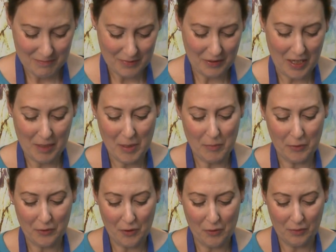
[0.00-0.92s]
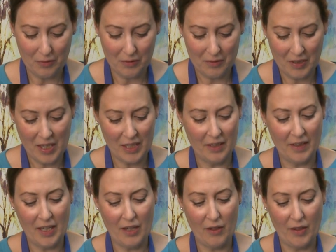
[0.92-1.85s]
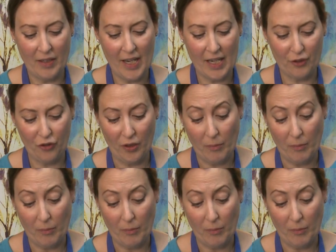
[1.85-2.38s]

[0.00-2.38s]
A lot of people don't get in there and actually